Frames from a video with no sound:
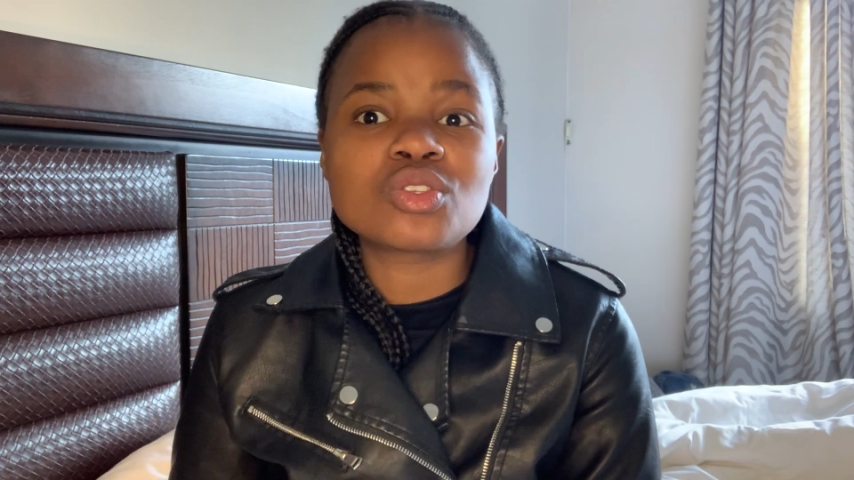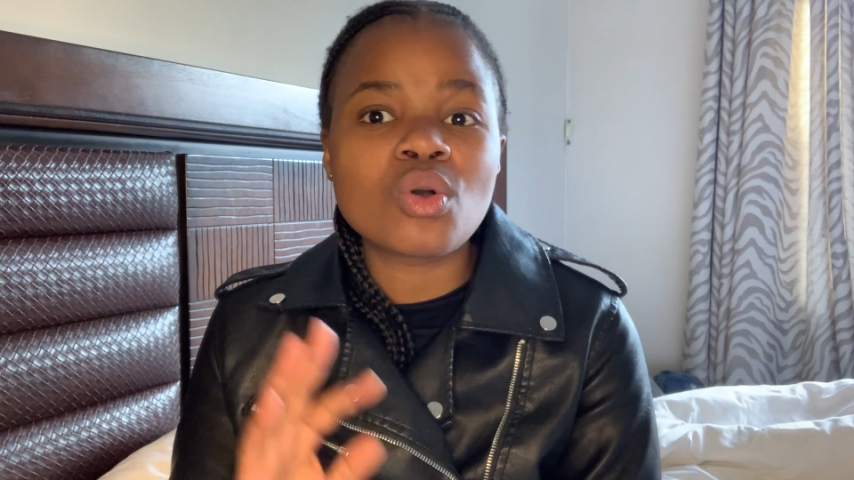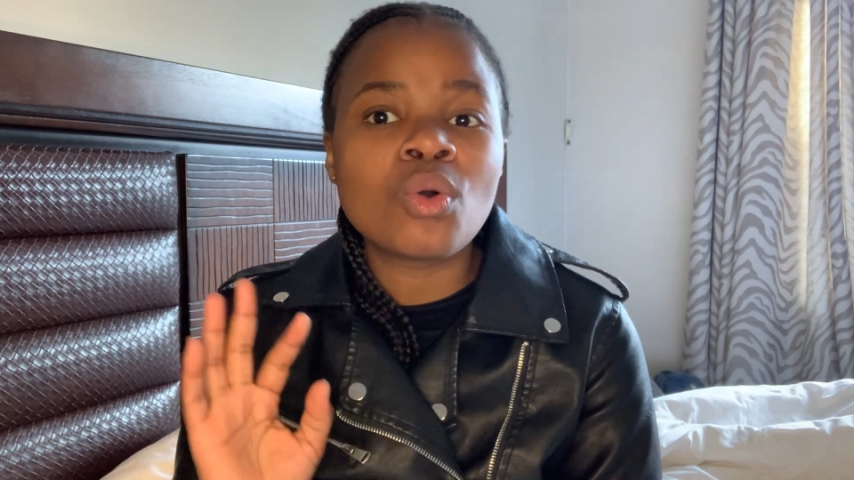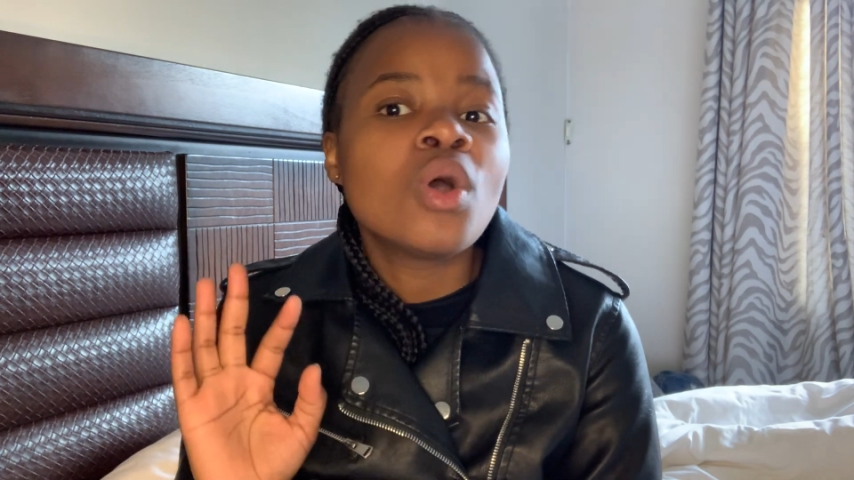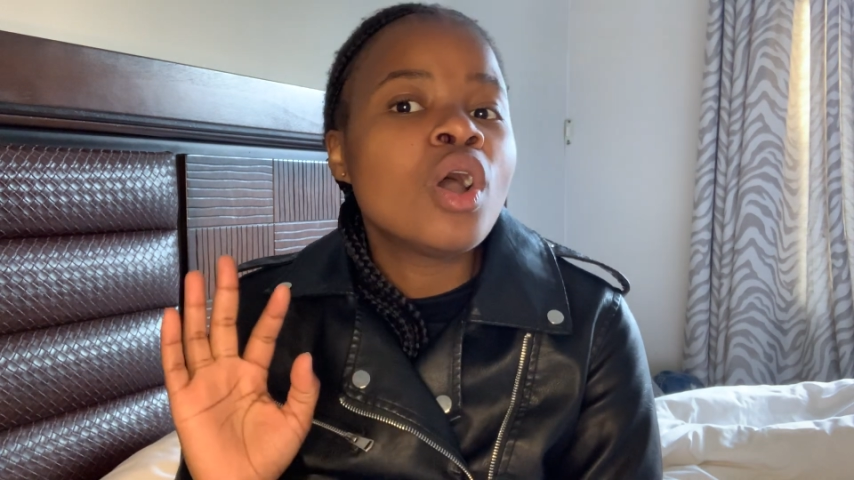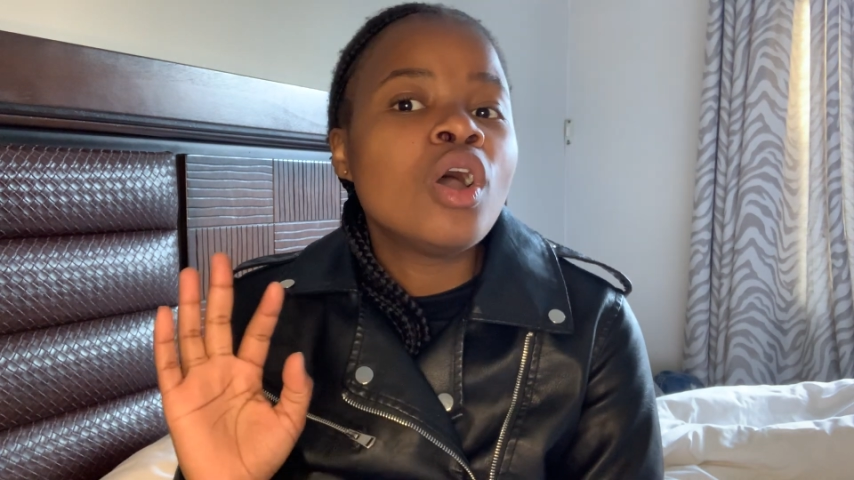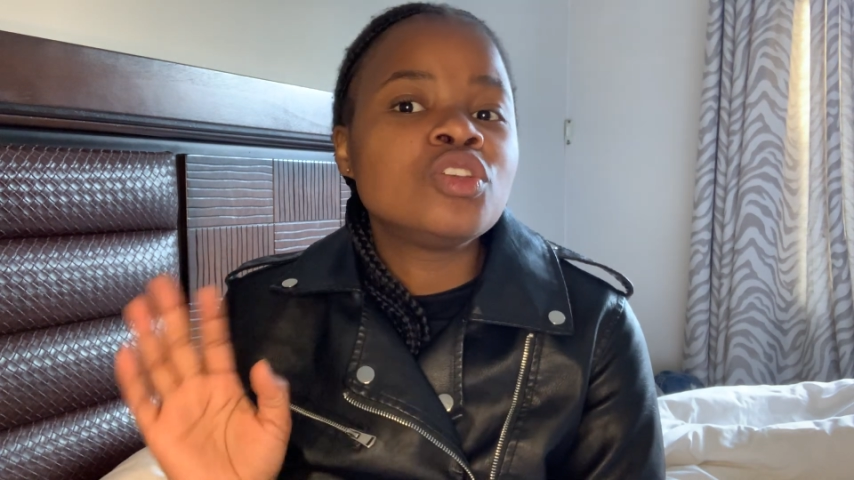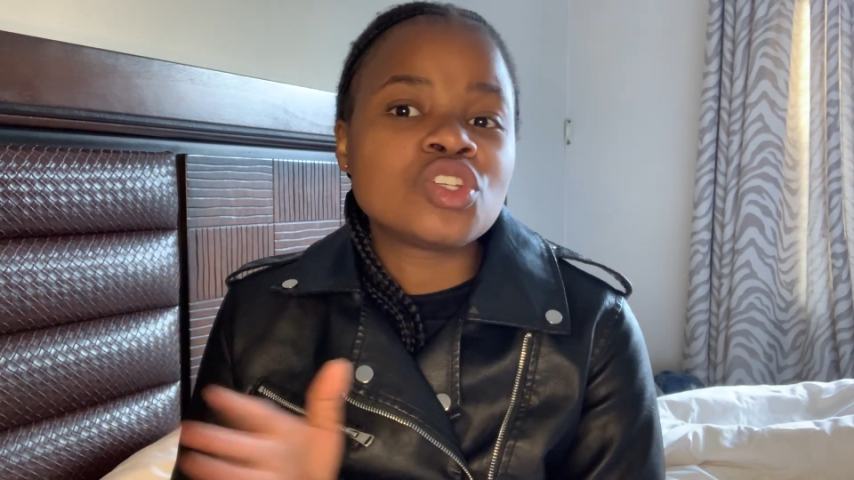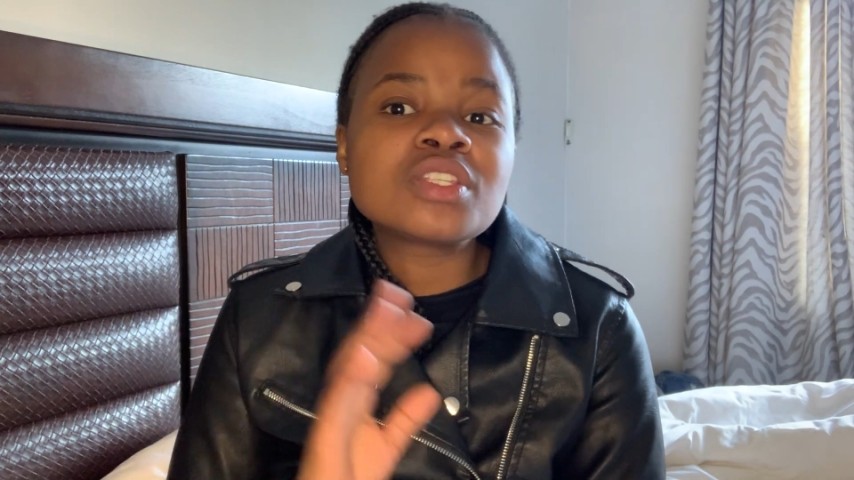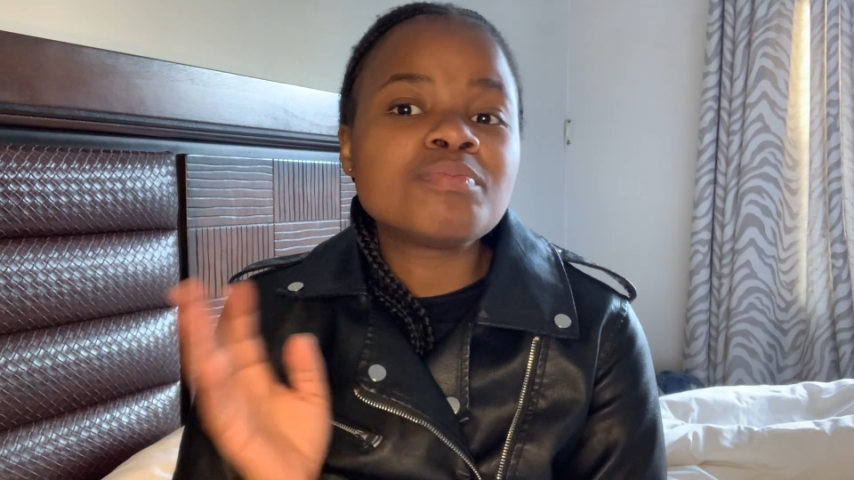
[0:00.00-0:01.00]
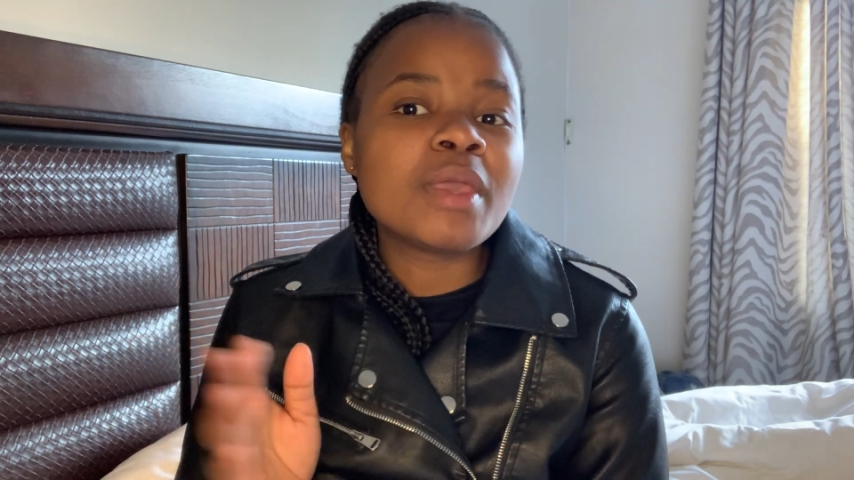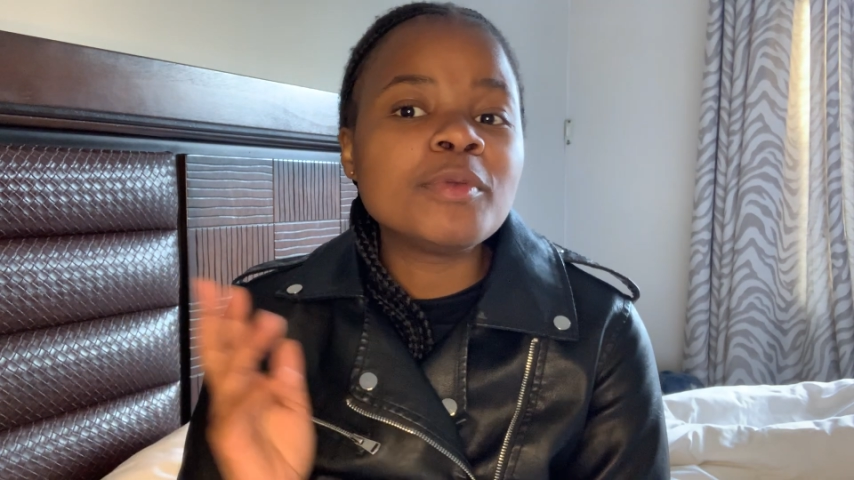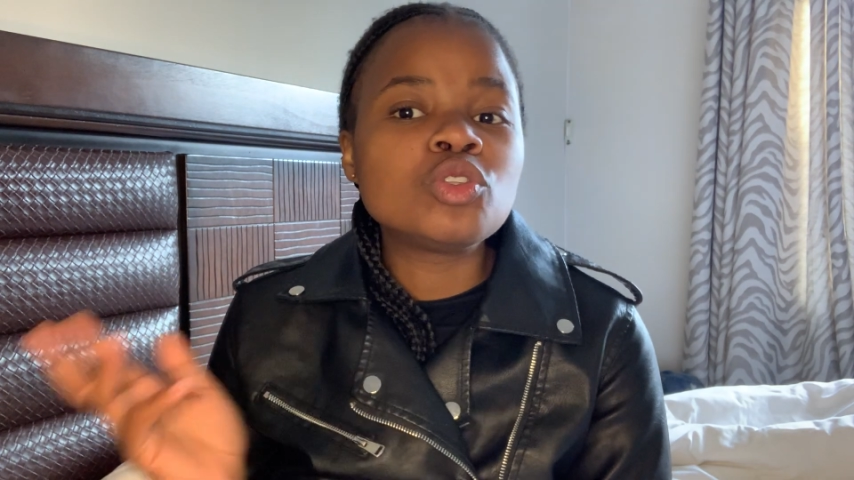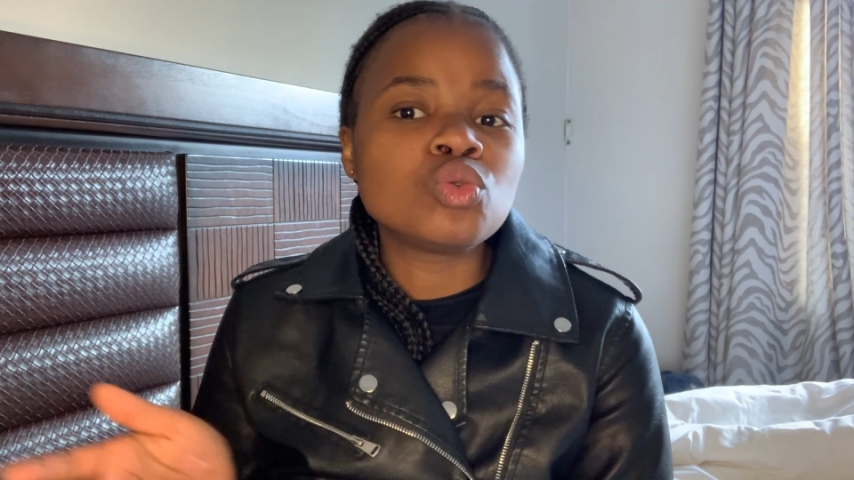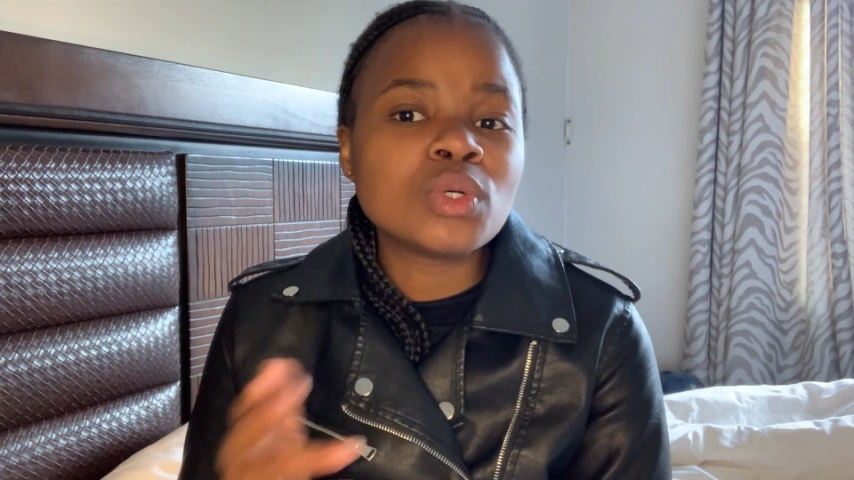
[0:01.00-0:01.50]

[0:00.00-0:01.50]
So just maybe do